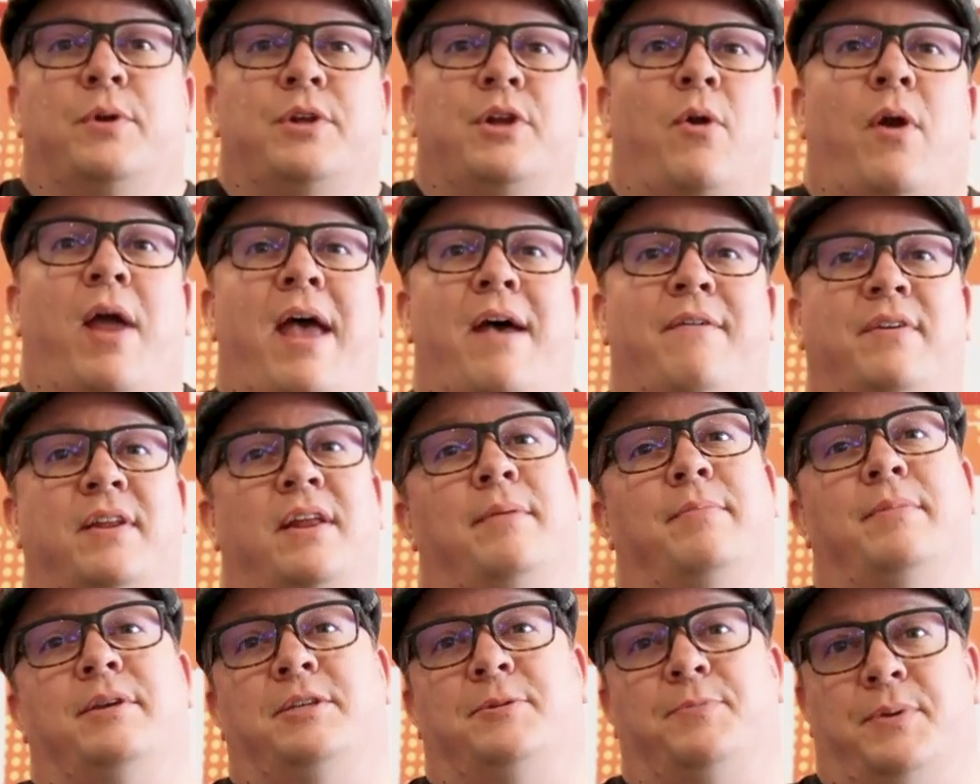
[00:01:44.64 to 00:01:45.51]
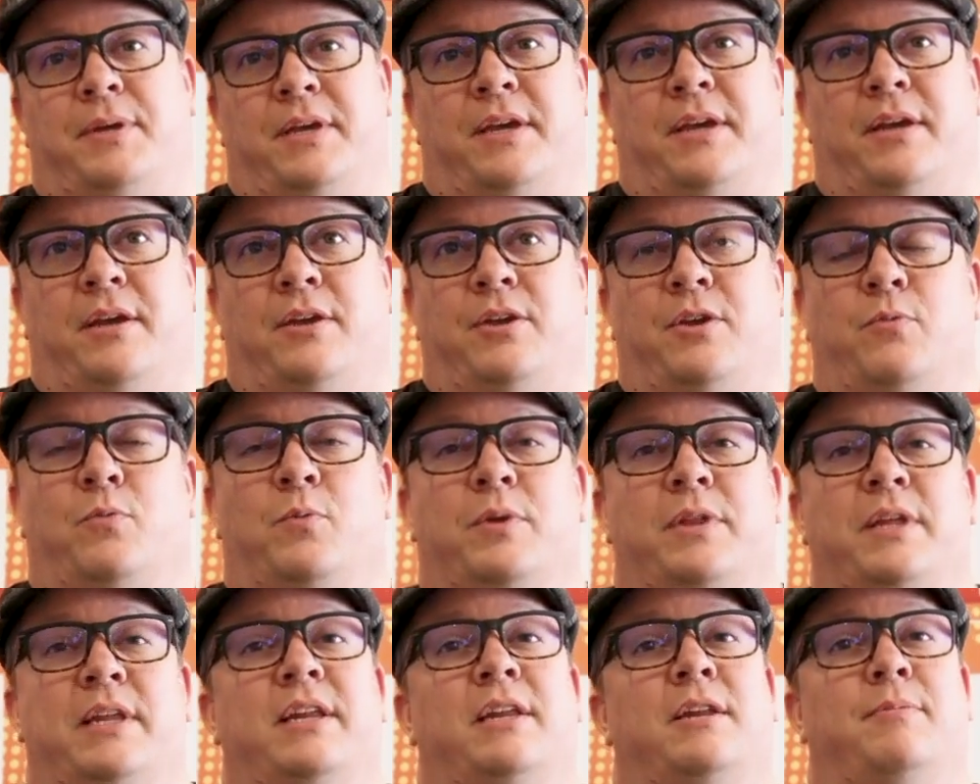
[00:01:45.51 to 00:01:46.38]
when you have an MSP, you
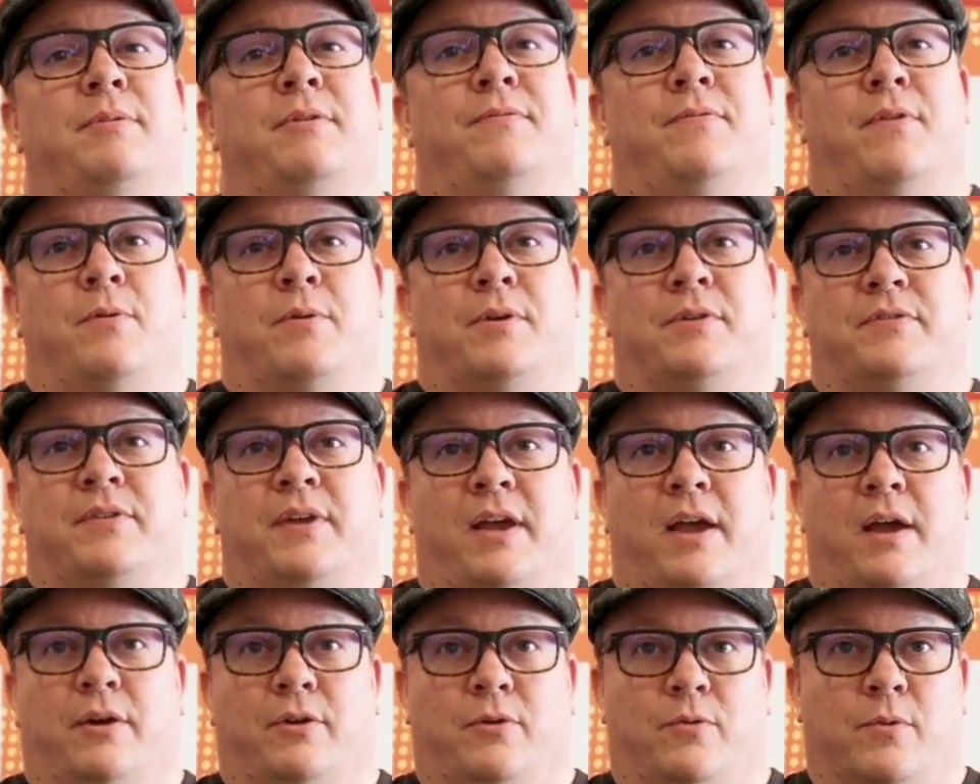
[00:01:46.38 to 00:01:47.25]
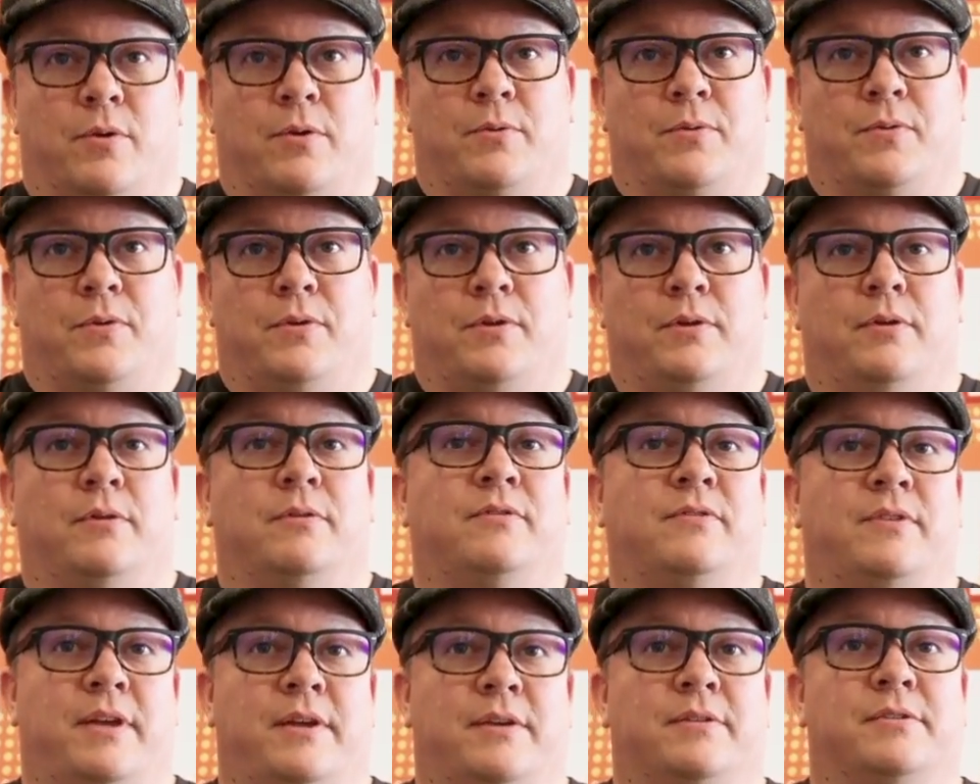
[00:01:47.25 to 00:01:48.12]
really need to be focusing on growth.
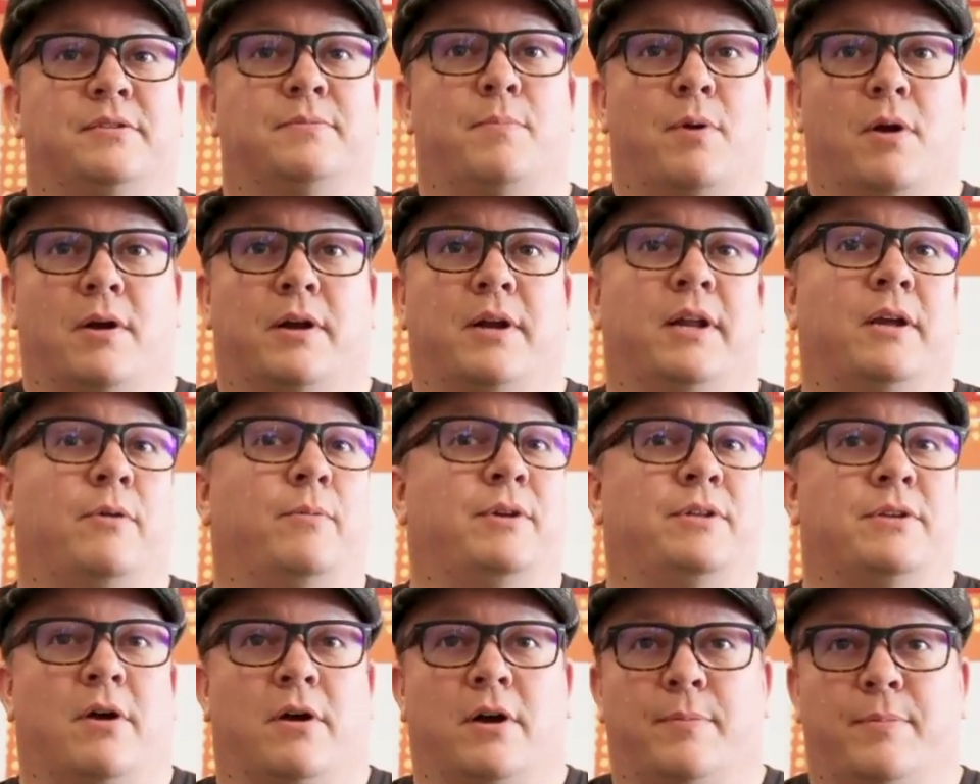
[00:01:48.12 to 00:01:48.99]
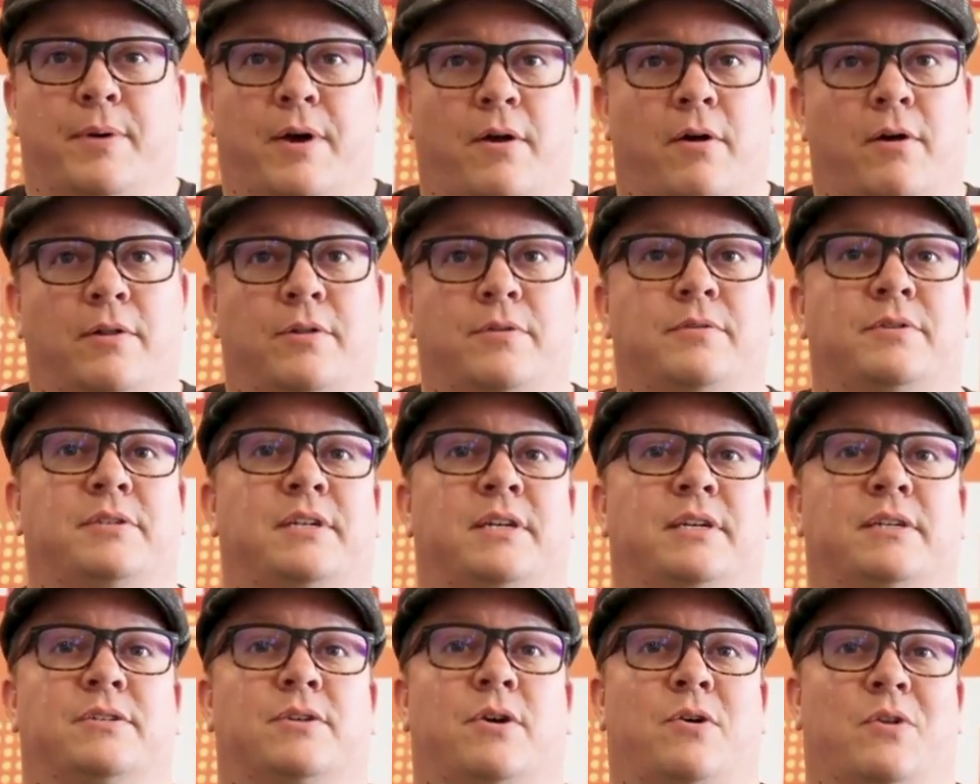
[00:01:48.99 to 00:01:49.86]
Sales, marketing, we talk about all of those
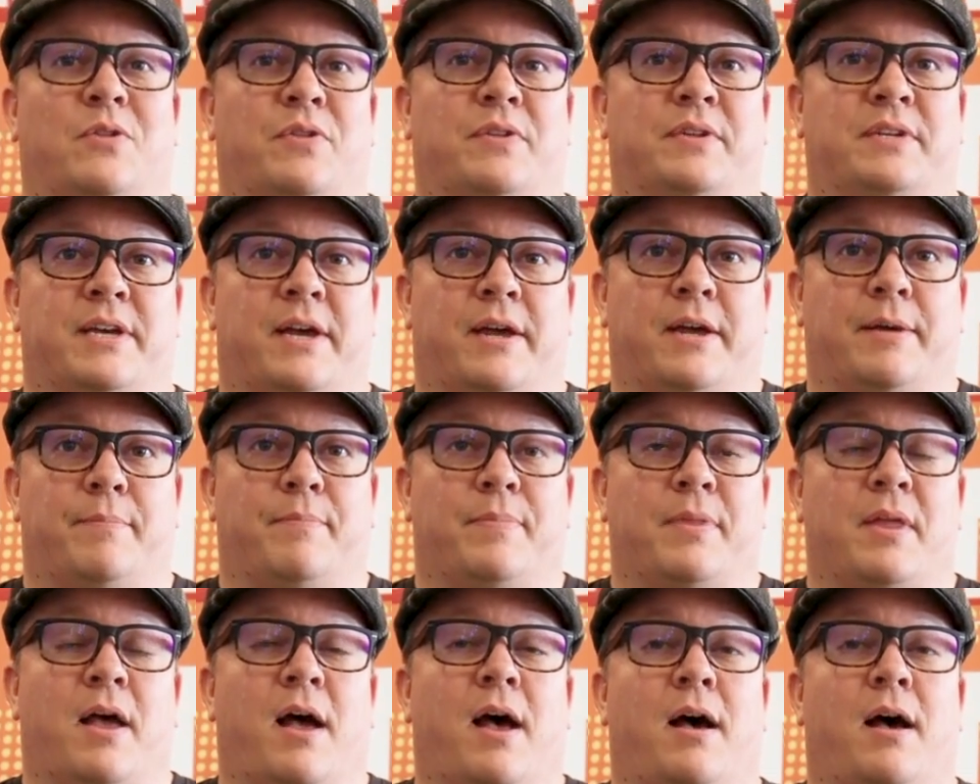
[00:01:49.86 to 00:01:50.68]
things all the time.